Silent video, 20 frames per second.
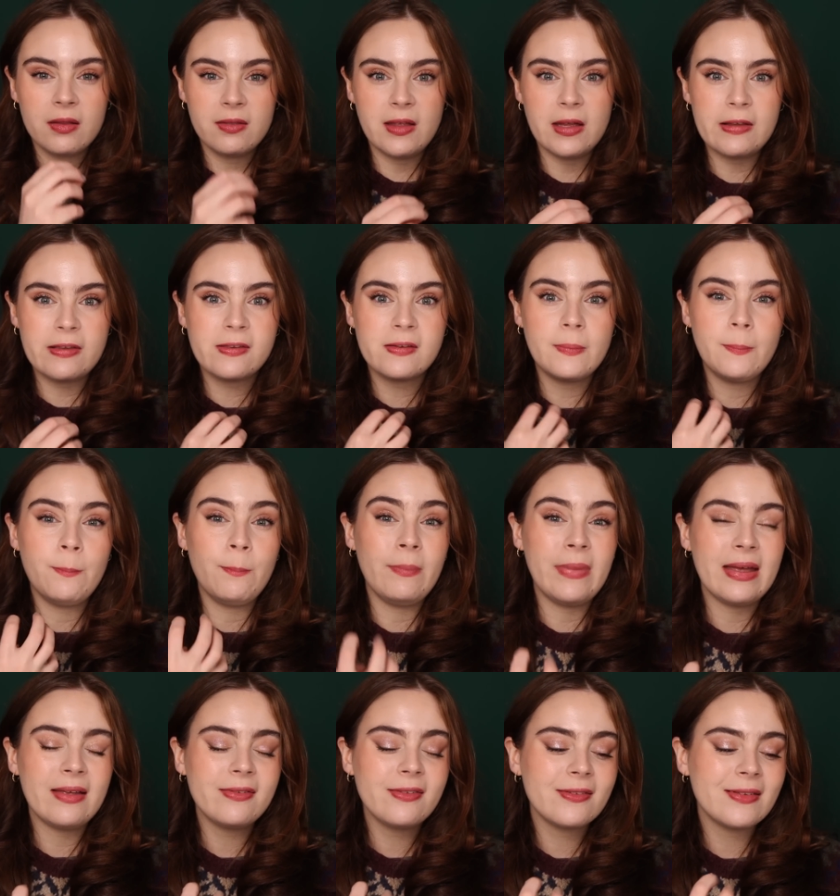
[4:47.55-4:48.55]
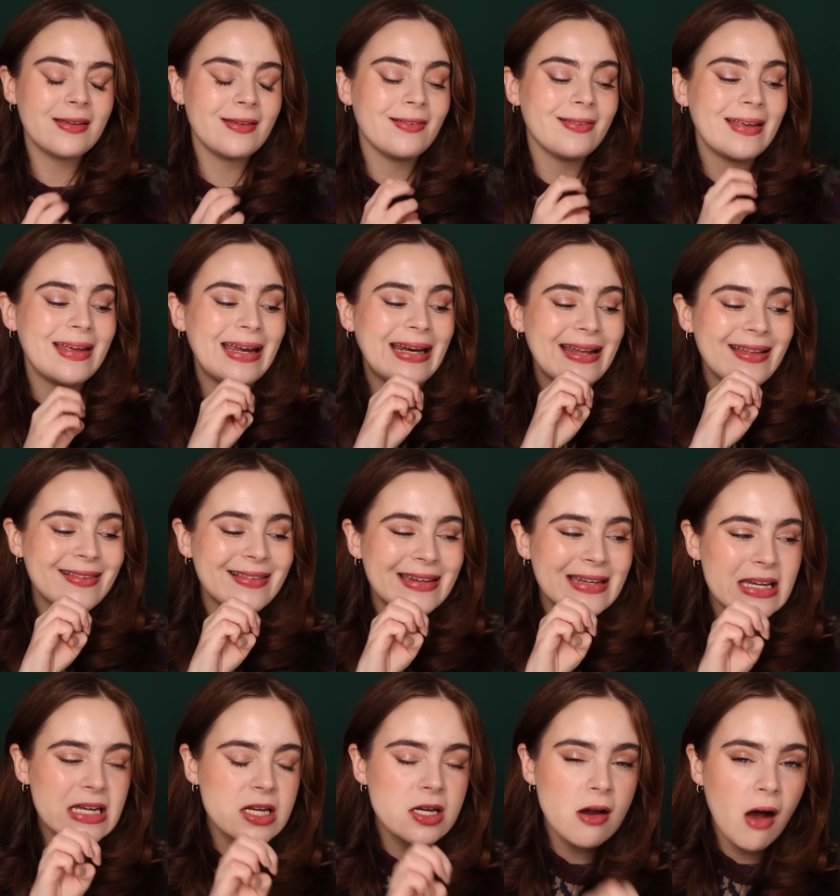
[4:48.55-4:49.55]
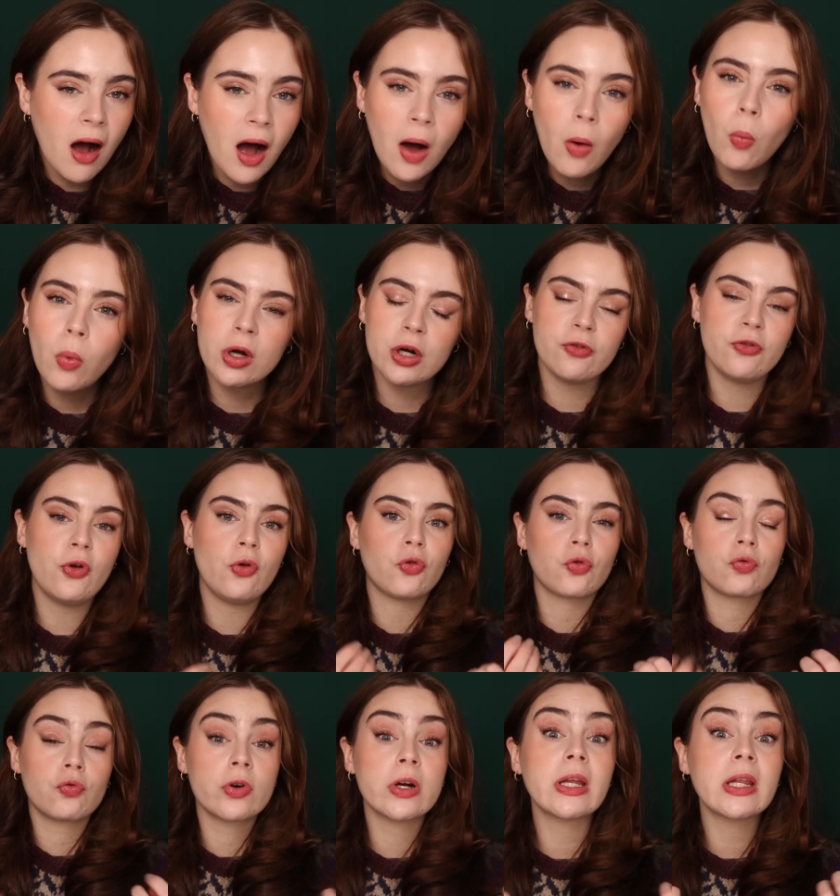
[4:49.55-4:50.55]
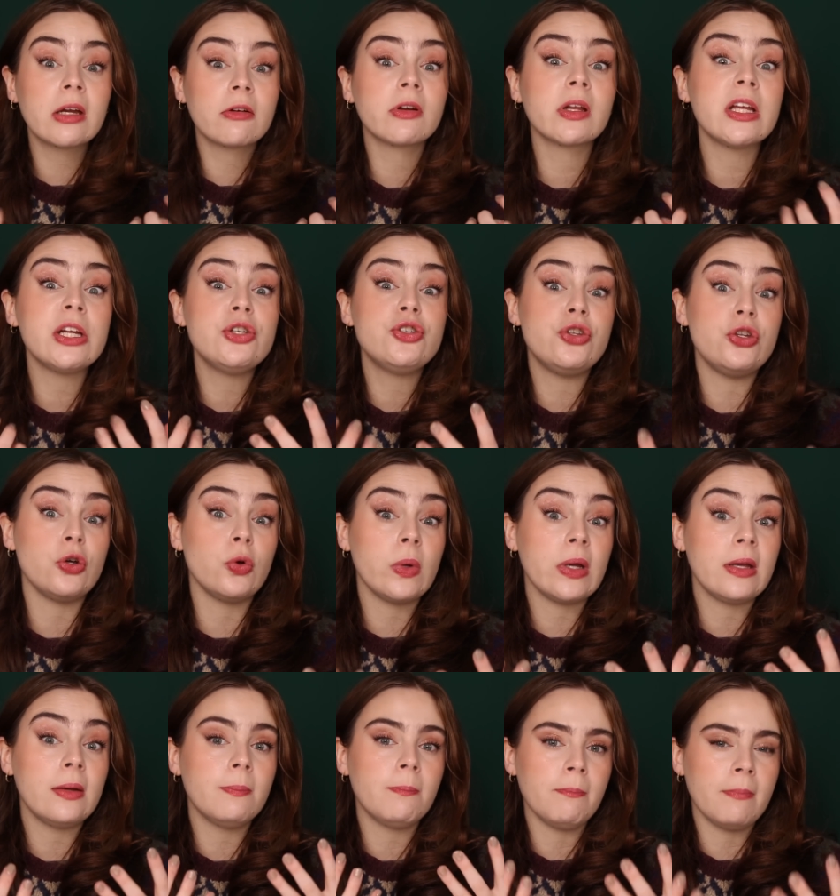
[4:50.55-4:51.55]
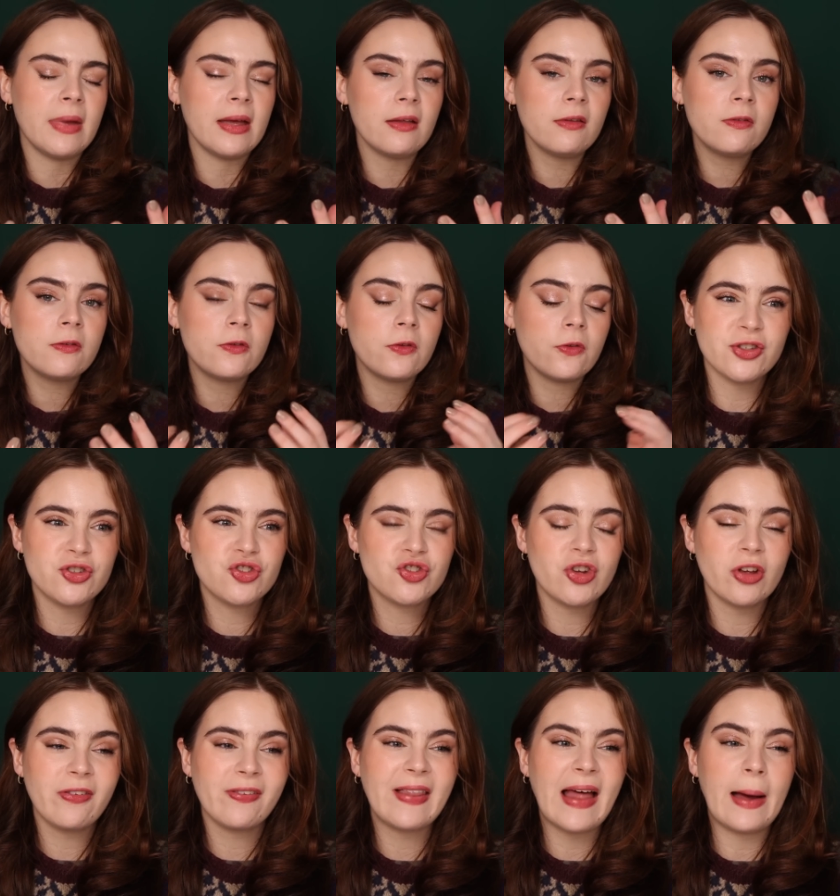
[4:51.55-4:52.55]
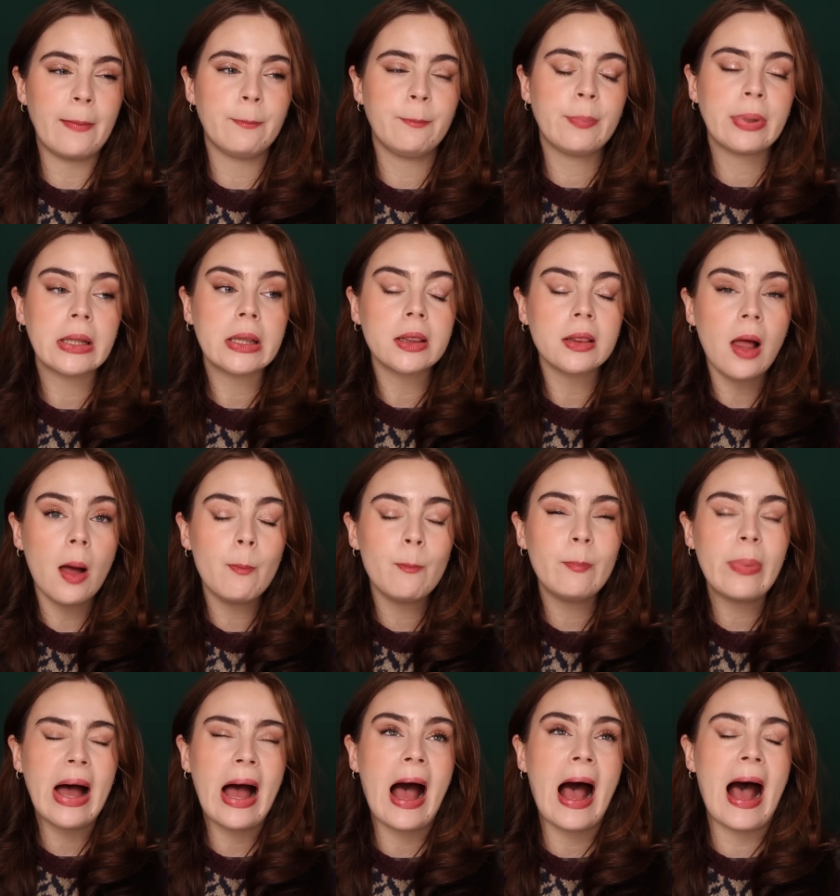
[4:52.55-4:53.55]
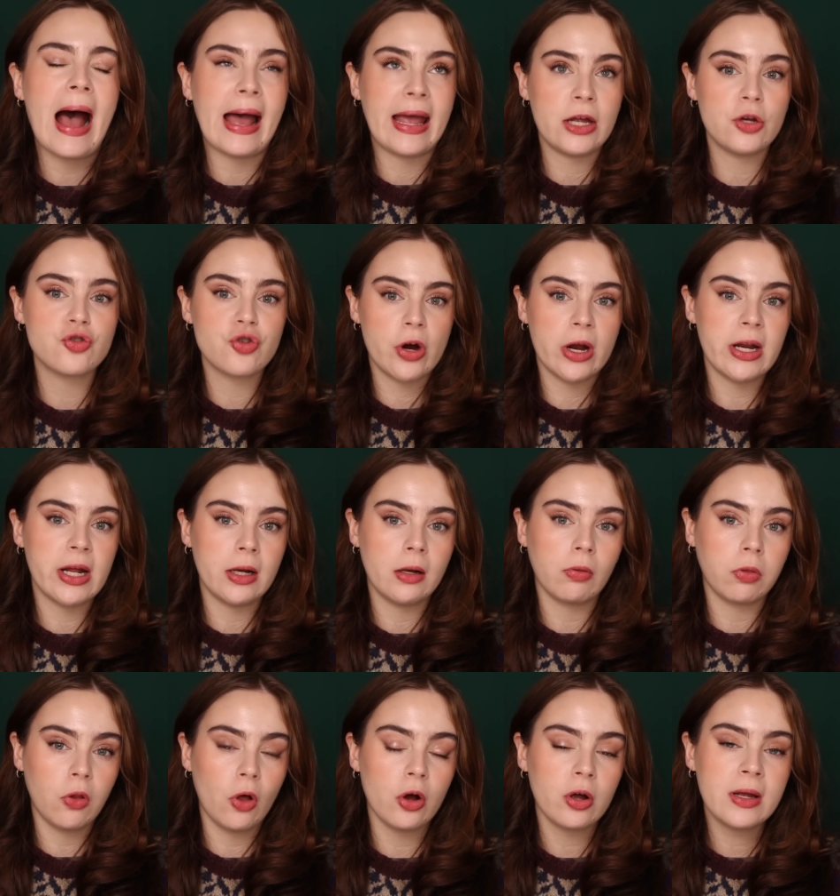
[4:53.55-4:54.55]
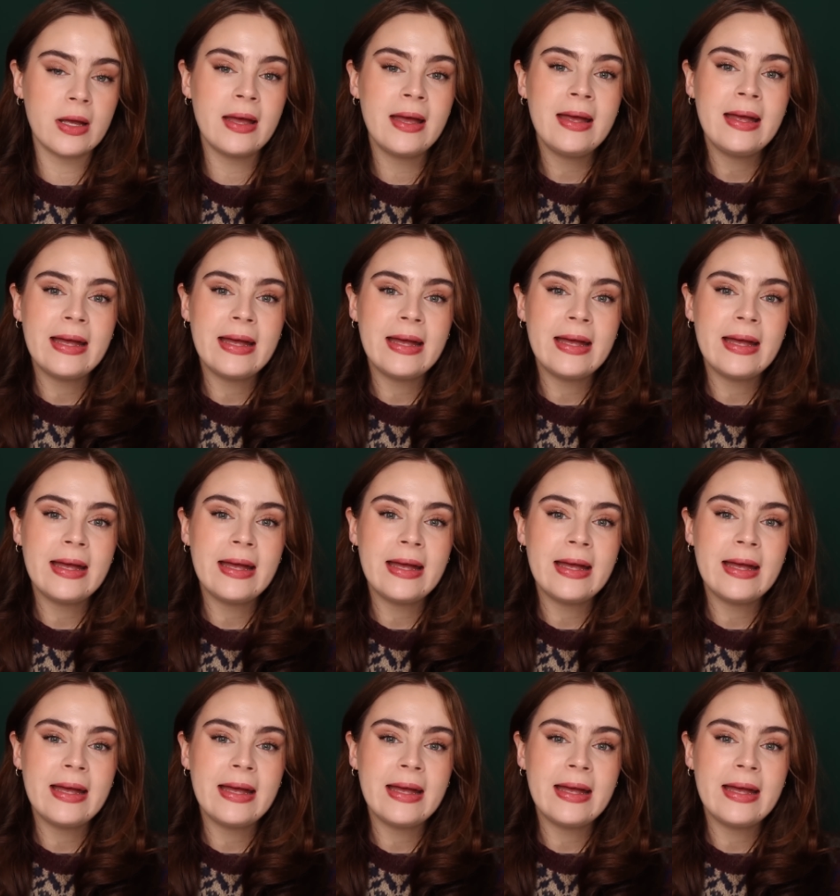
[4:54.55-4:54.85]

this mist is it is not one of those really, really dewy mists. It's just that plump, hydrated look.